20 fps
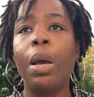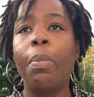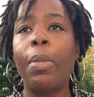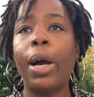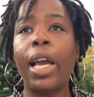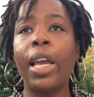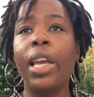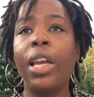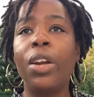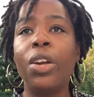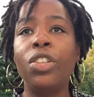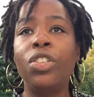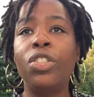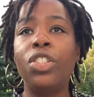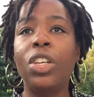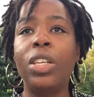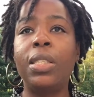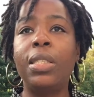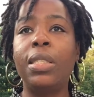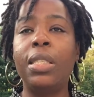my hair
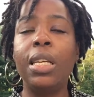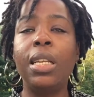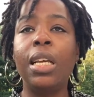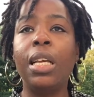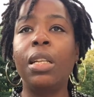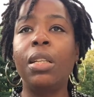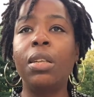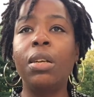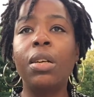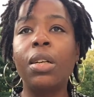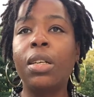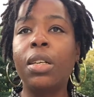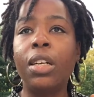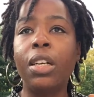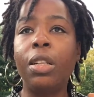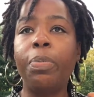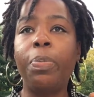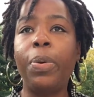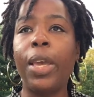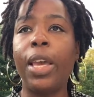just didn't look good